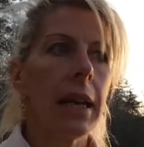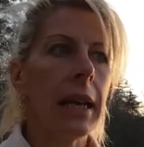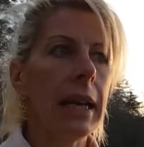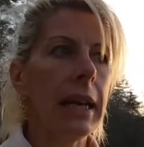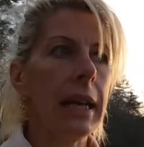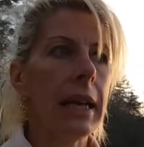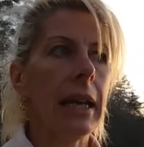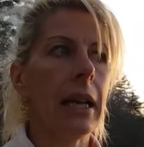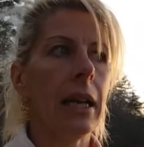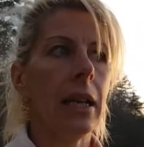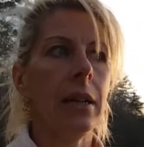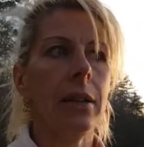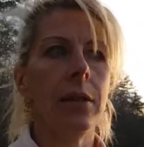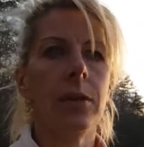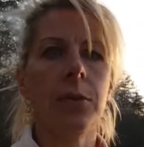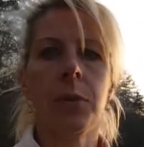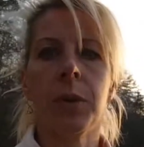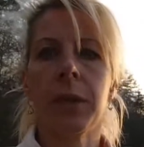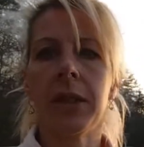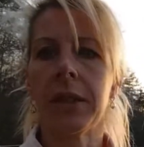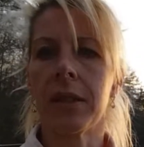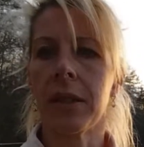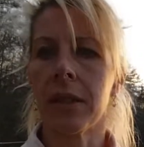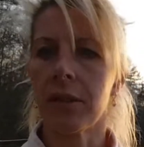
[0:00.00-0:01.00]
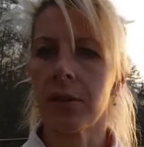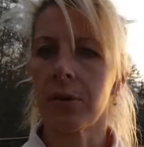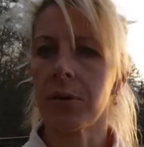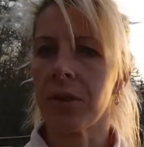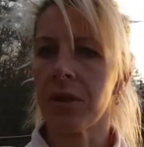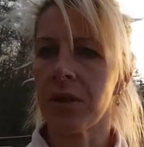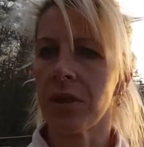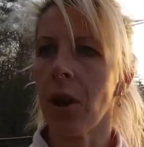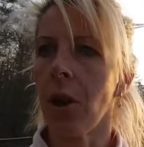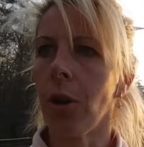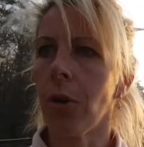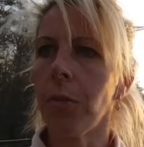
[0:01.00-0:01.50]
and what it does to
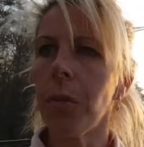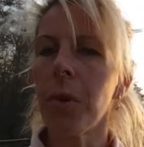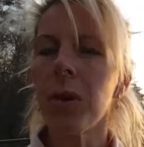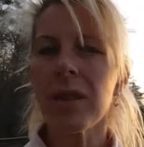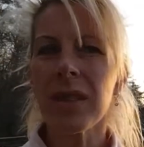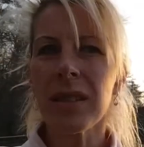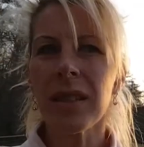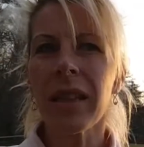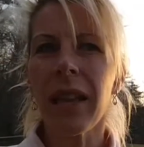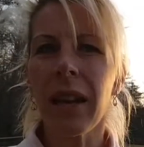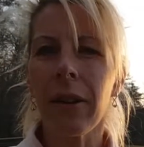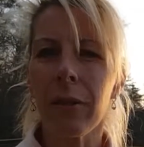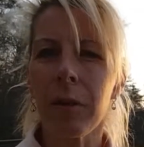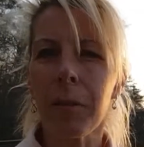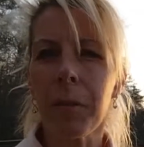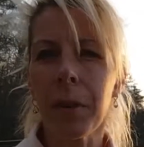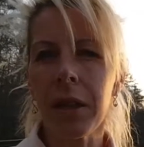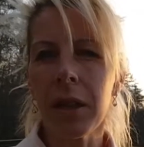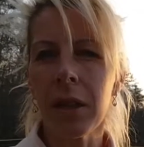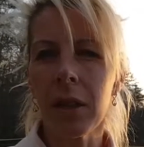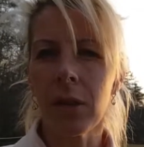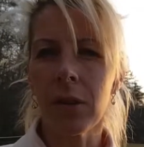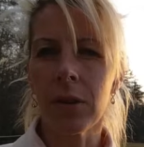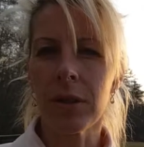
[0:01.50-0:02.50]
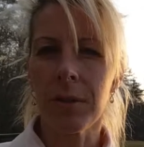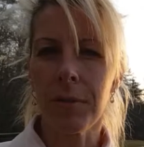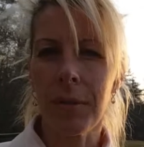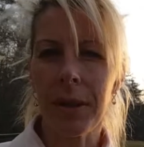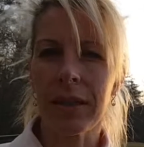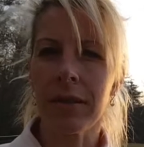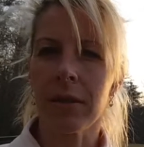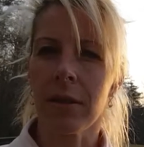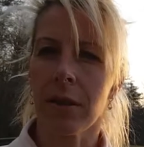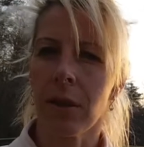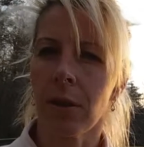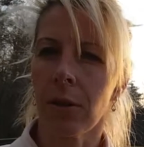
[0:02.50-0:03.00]
his coat. Mostly everybody knows it
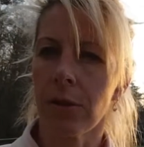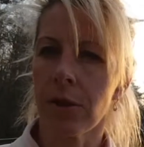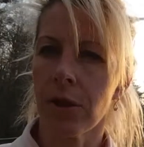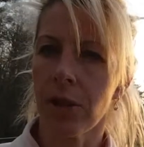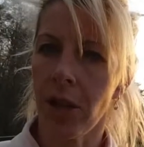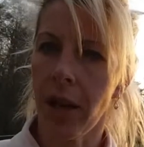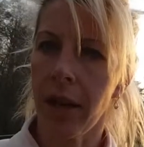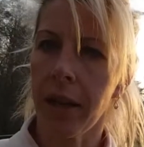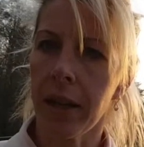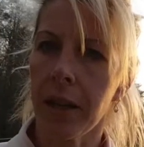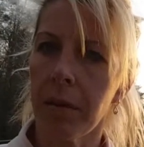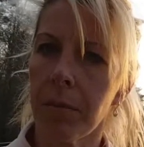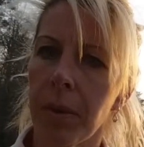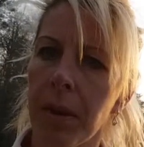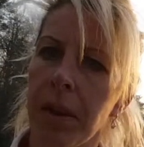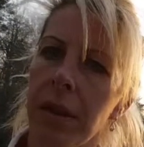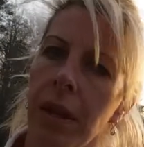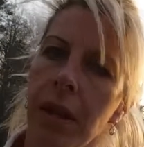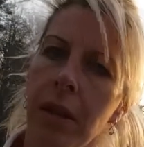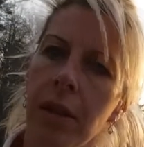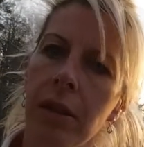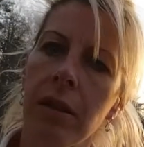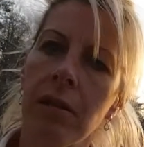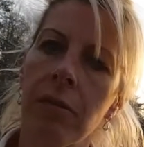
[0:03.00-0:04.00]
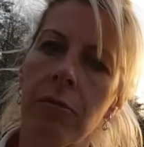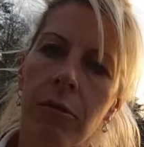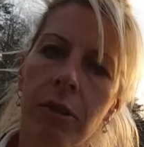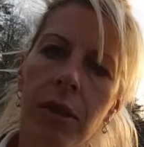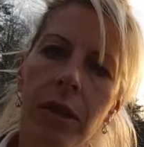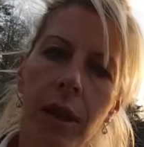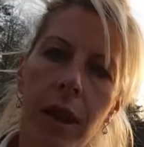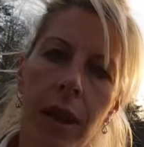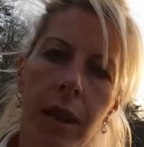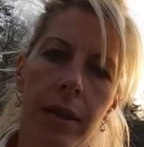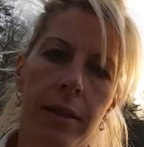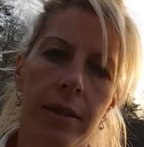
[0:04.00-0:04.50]
makes their coats shiny, but they didn't
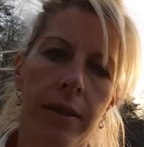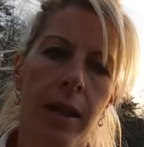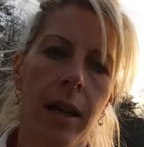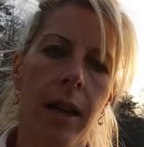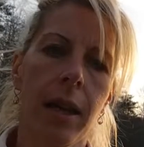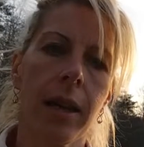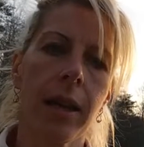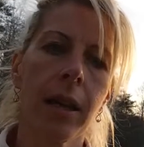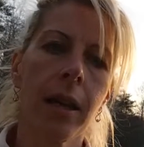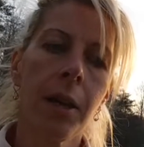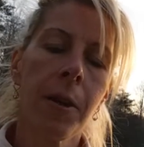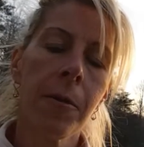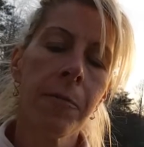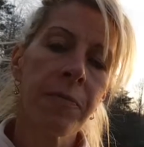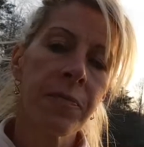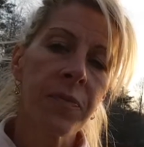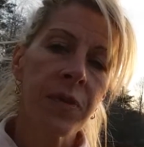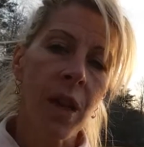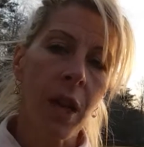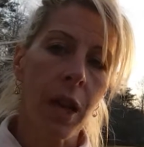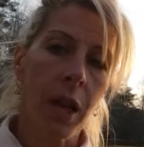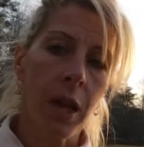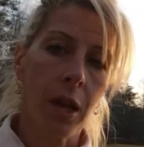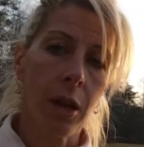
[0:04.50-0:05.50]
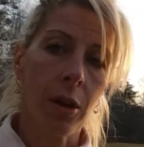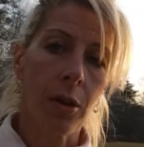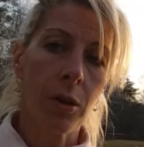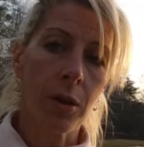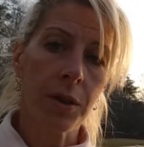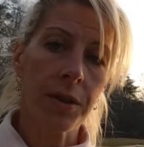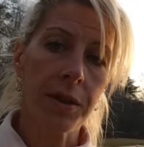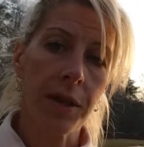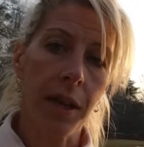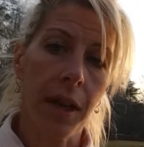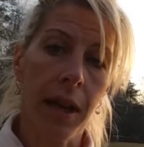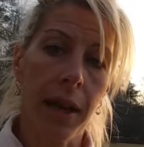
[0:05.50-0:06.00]
realize that a
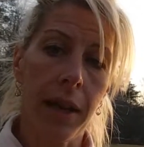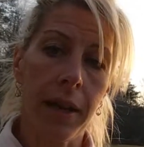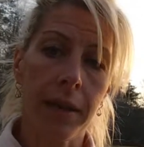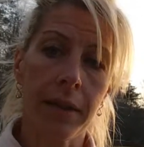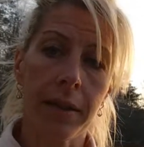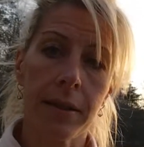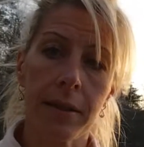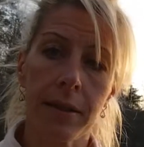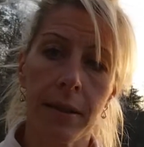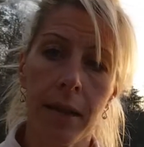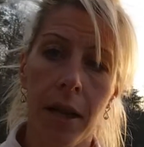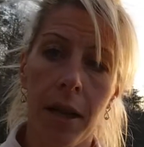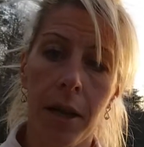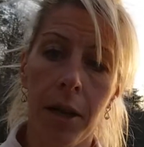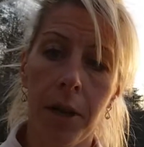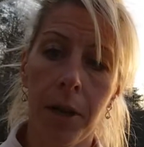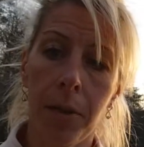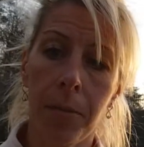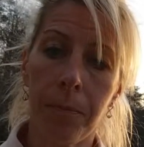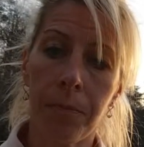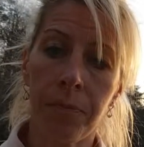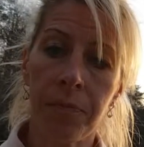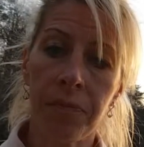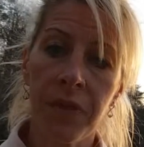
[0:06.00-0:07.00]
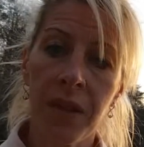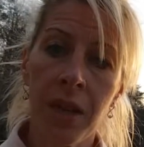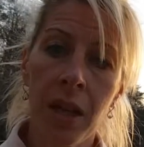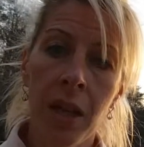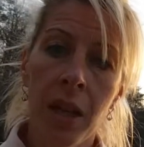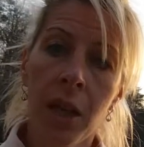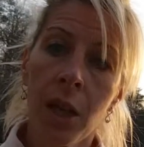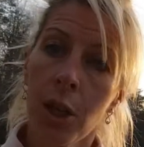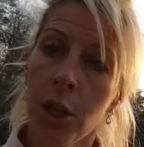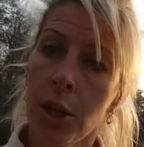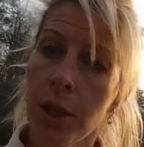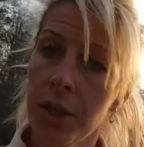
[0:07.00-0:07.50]
horse that has
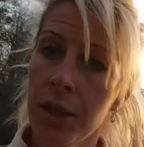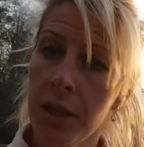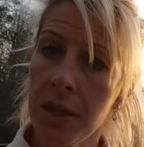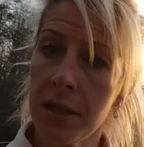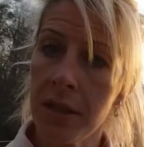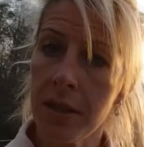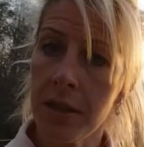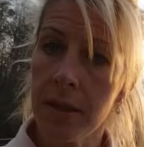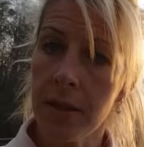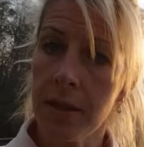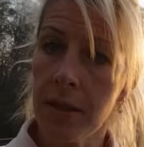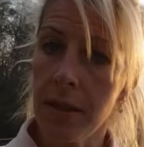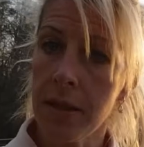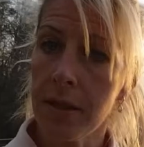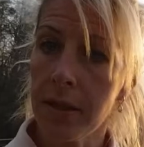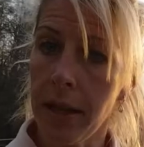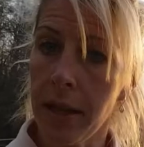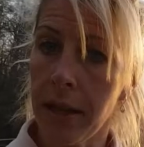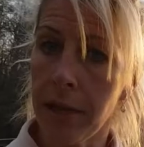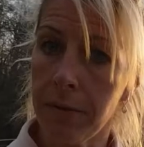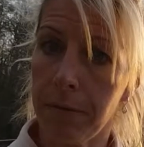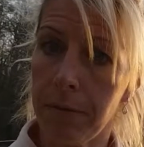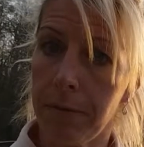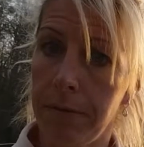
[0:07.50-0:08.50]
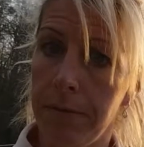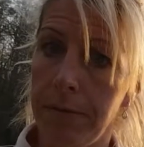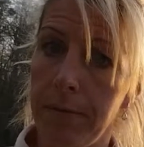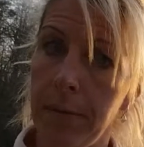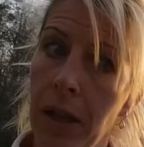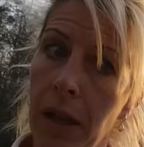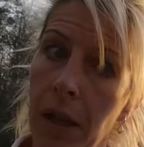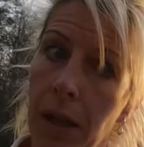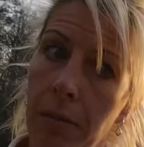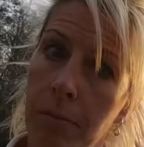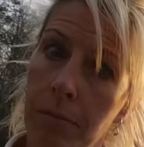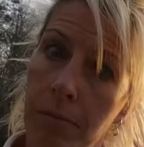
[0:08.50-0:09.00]
Cushing's disease, like
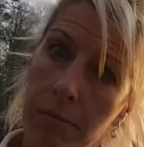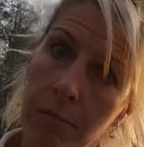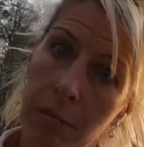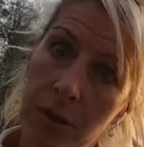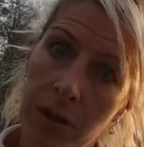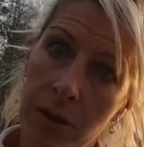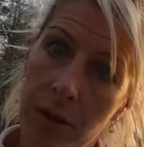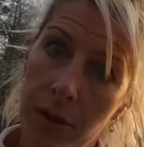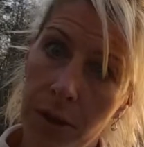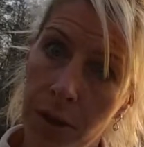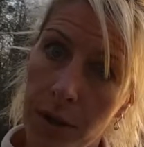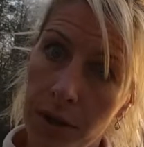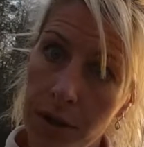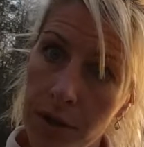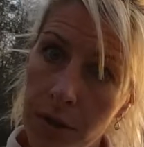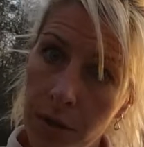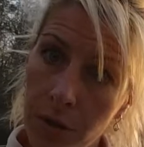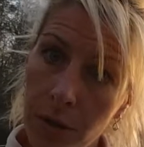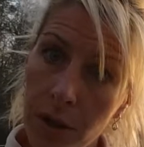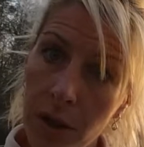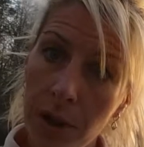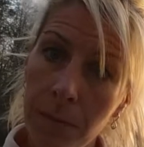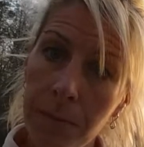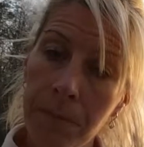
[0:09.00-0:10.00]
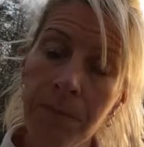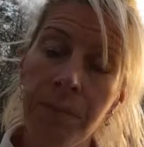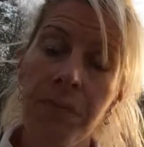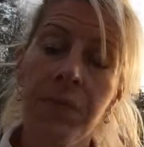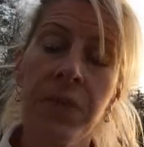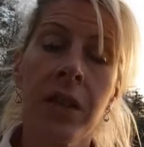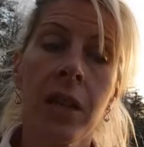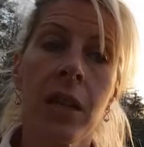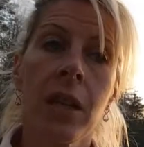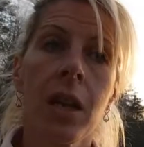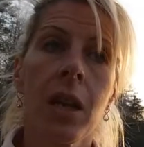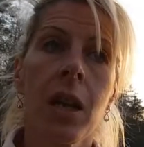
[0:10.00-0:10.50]
Mr. Darcy over
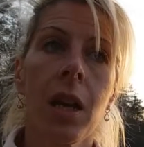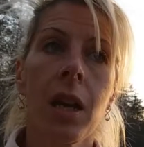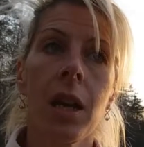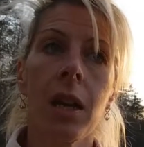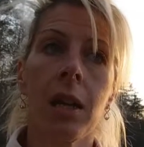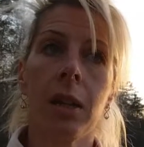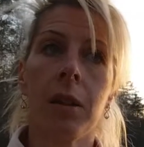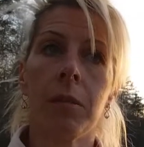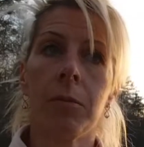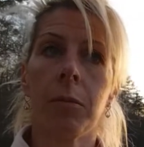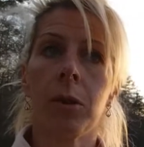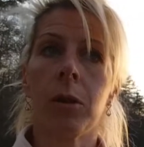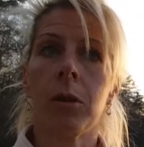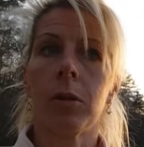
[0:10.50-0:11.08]
there,